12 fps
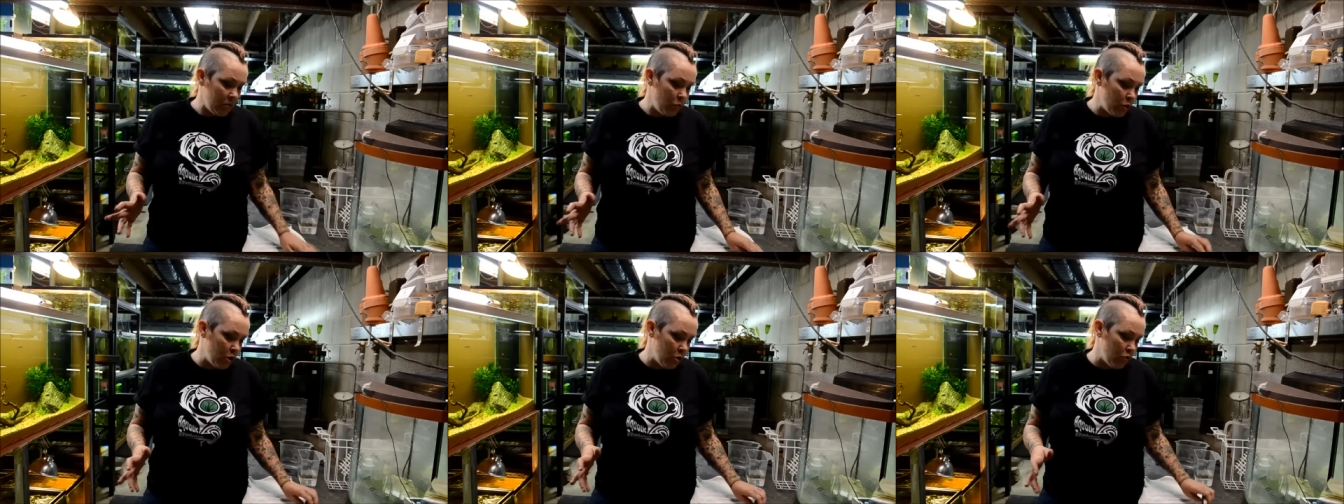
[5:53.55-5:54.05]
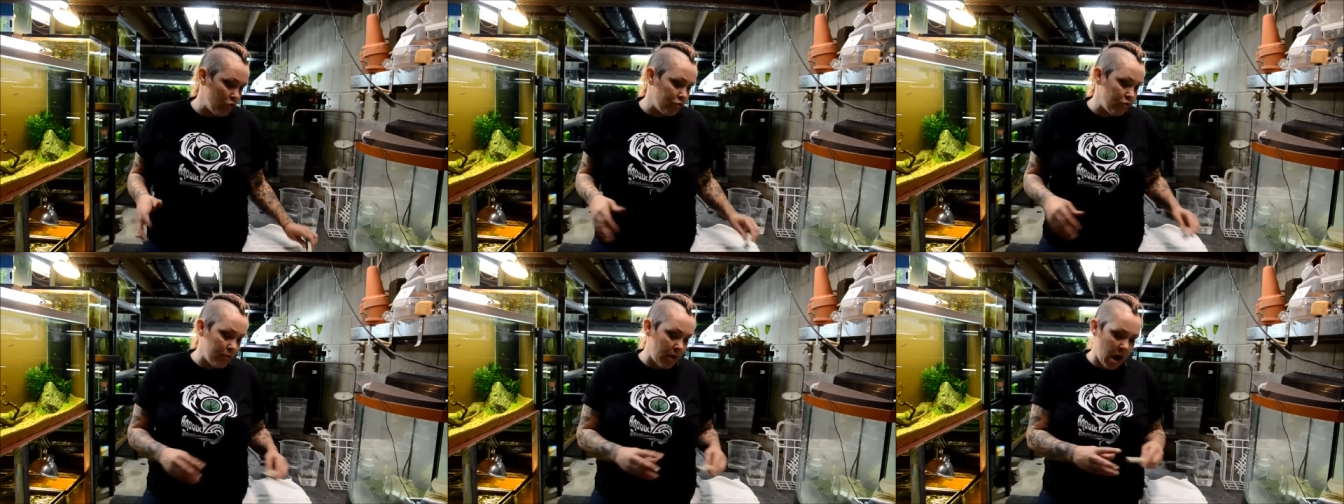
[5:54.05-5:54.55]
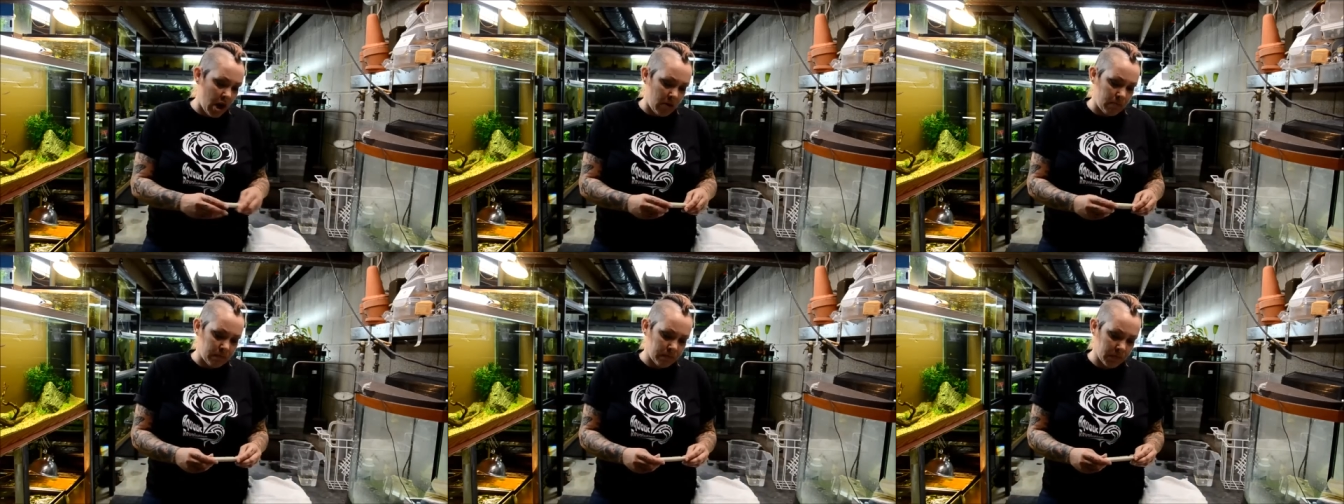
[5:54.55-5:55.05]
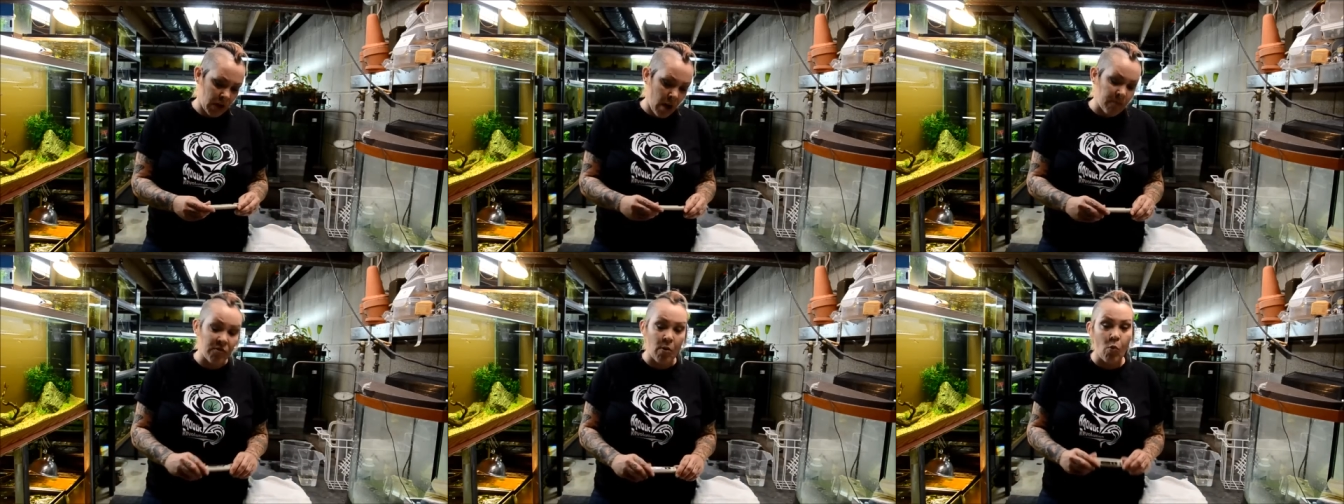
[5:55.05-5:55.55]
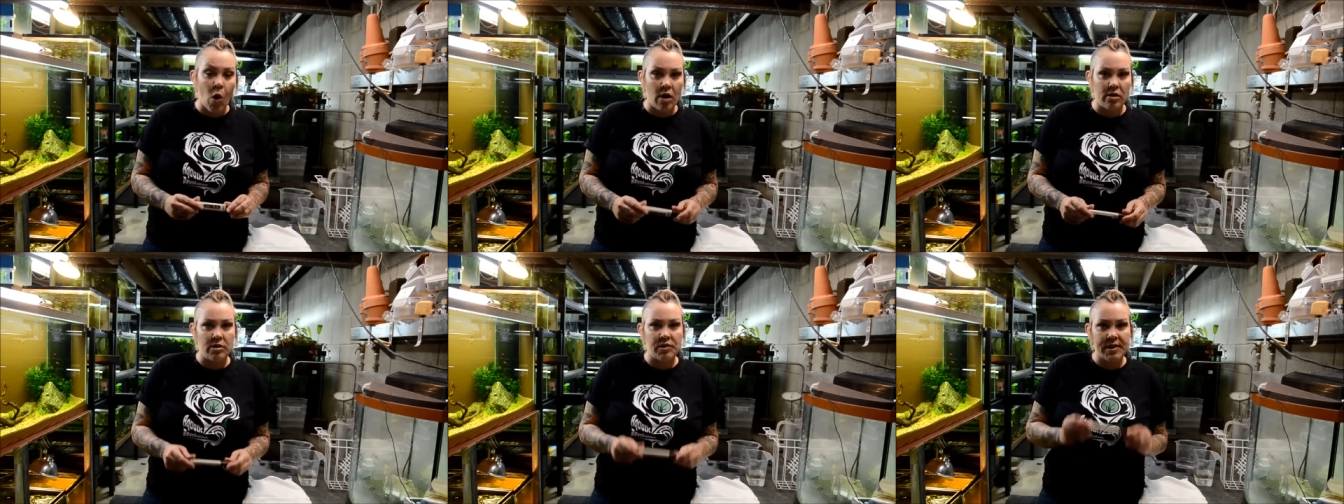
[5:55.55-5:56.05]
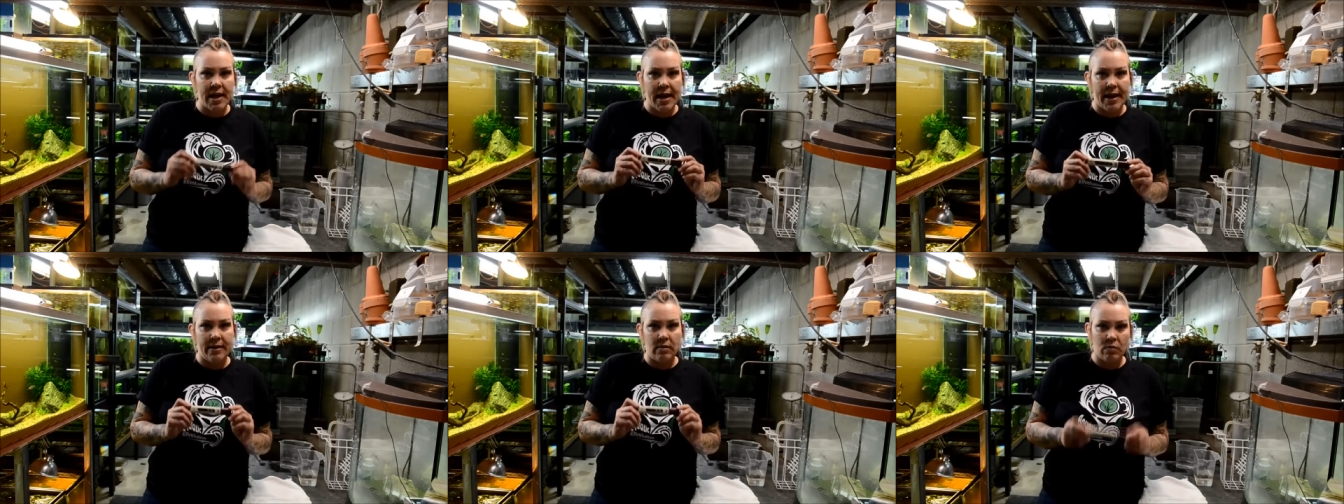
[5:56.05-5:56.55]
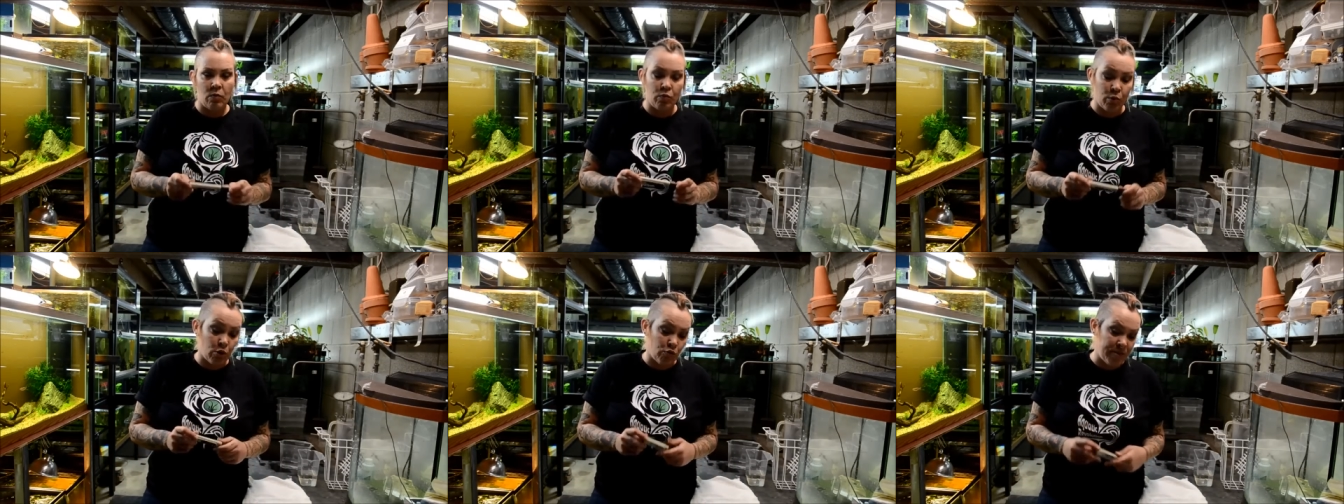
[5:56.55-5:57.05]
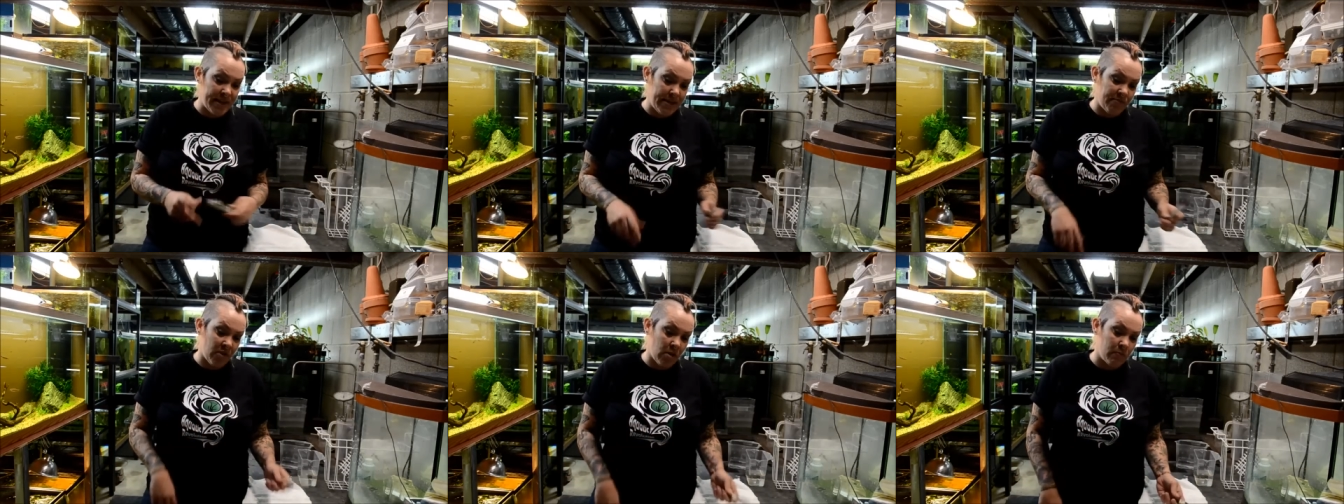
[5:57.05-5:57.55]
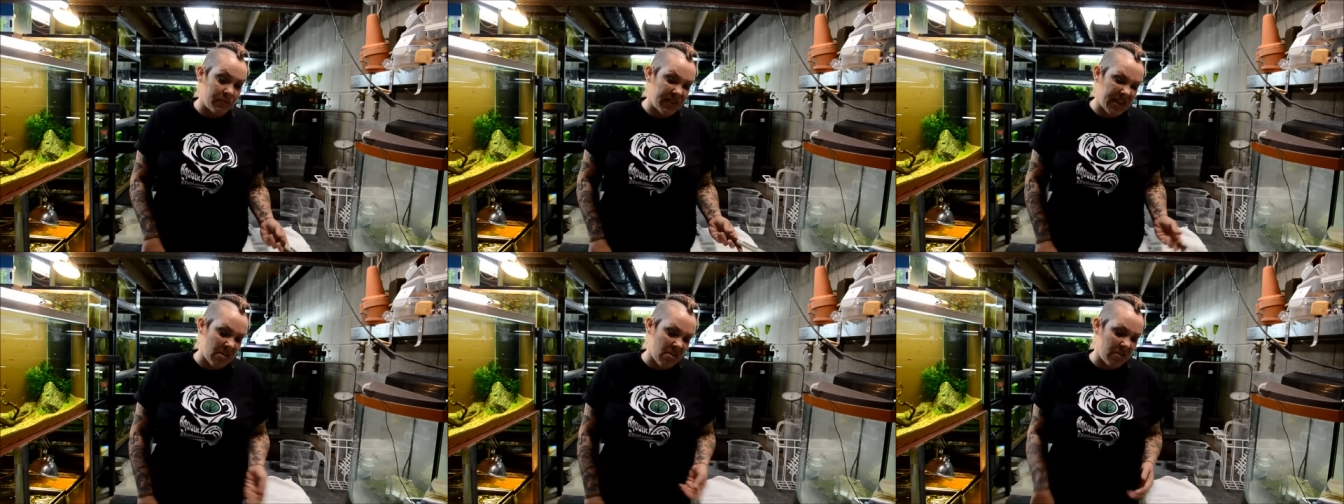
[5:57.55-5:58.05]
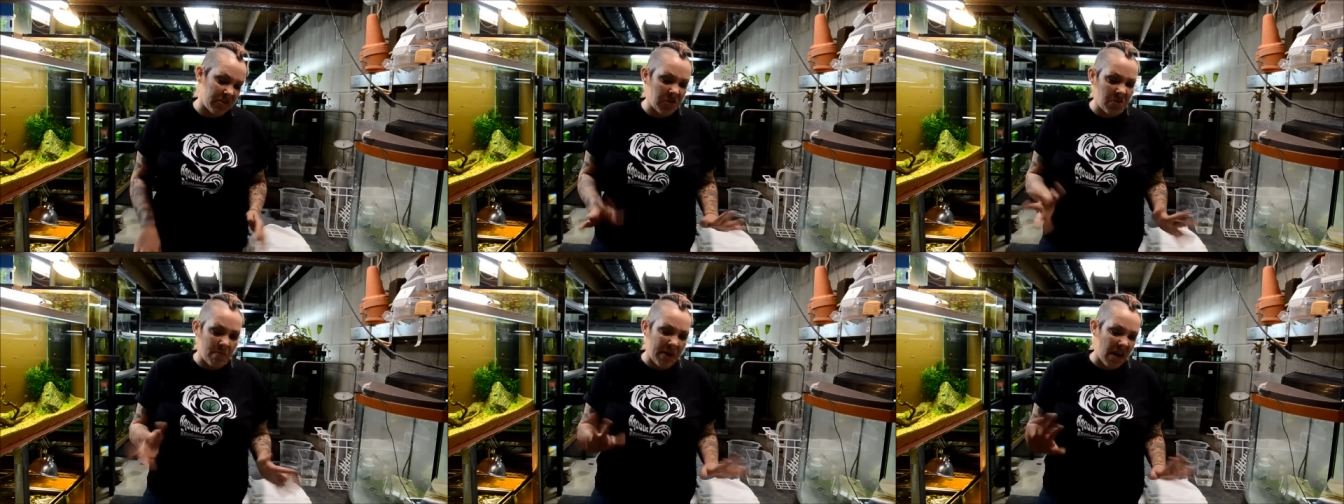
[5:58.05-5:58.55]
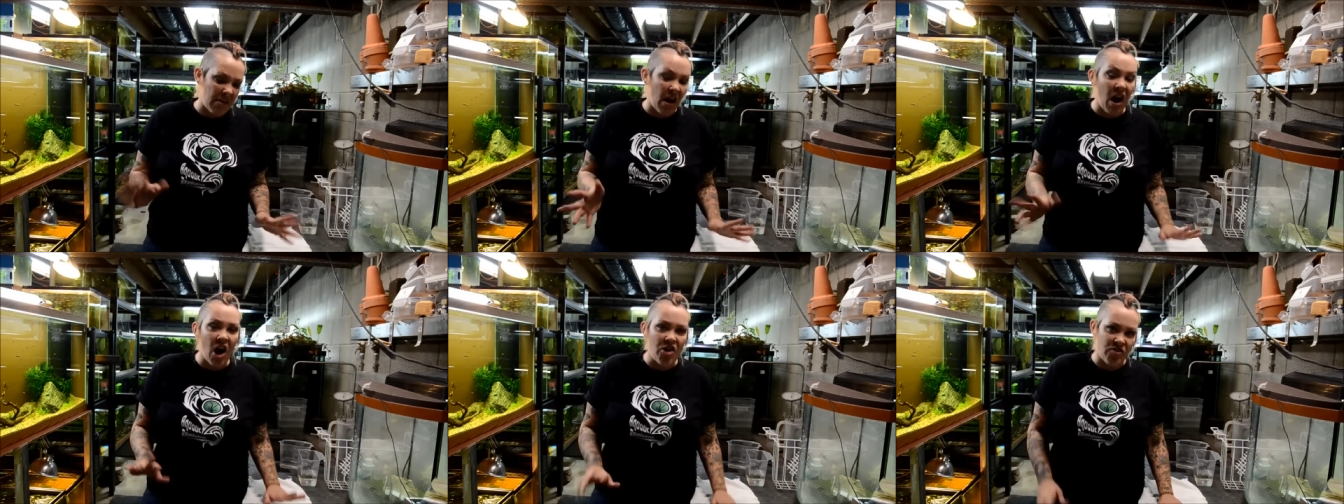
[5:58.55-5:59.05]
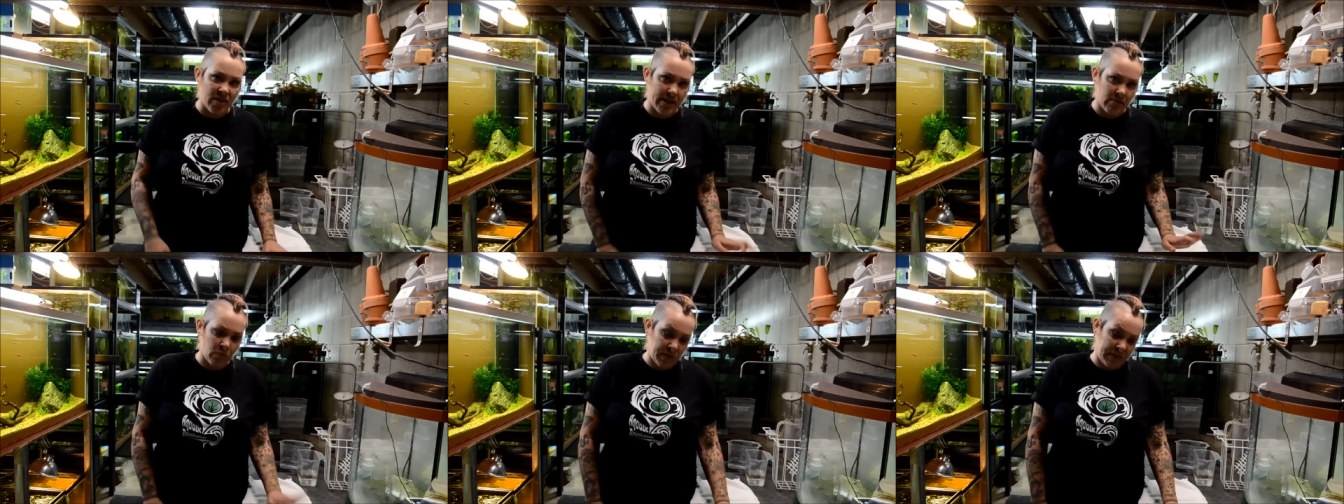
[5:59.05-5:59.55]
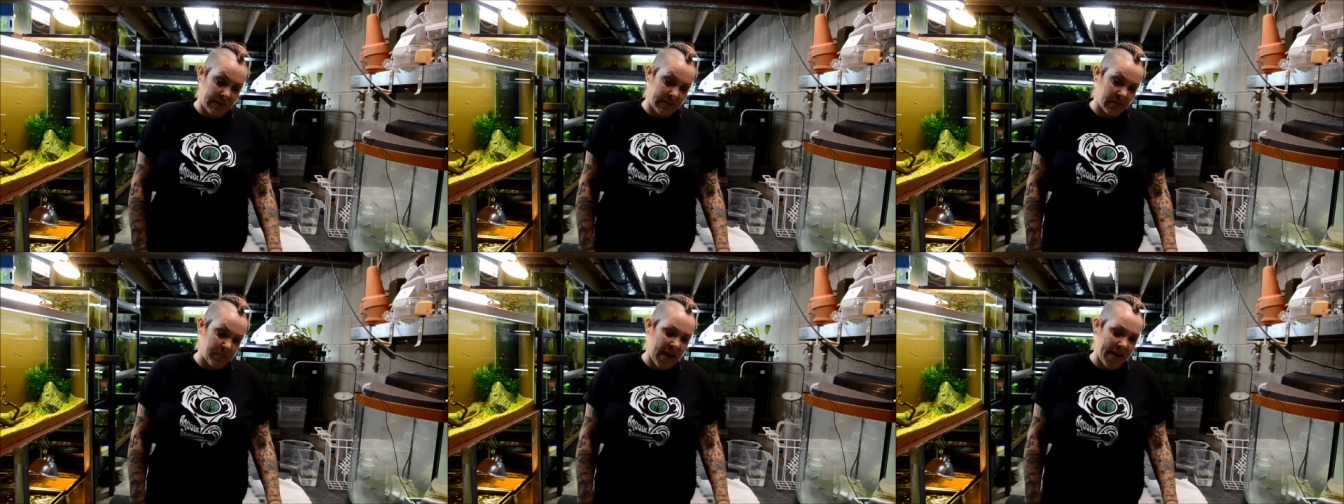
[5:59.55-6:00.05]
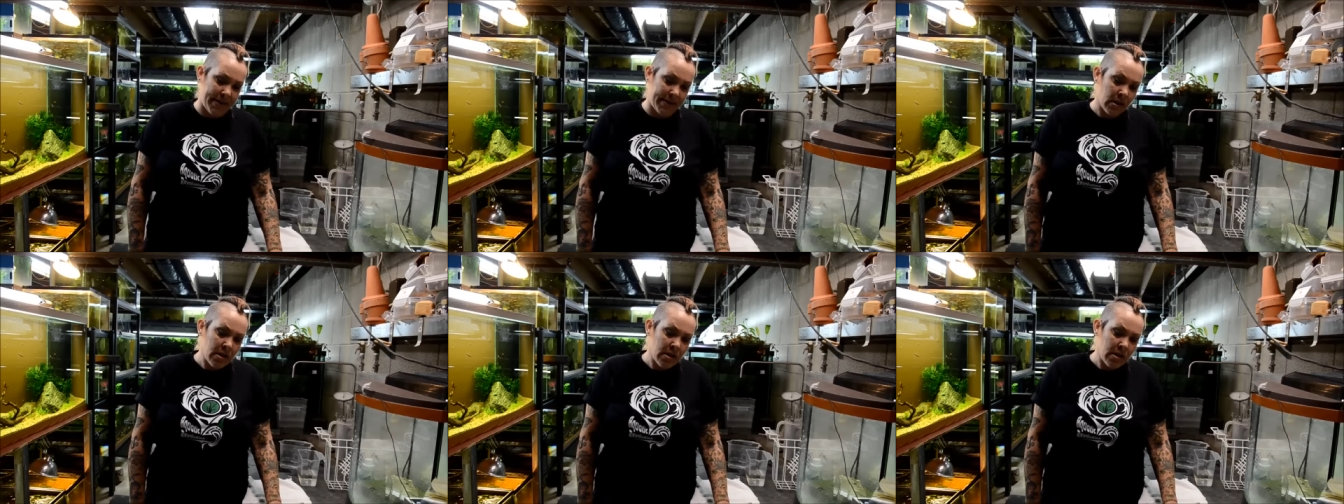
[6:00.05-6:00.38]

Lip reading: will come from waters that will read from 0 to about 100 with this pen.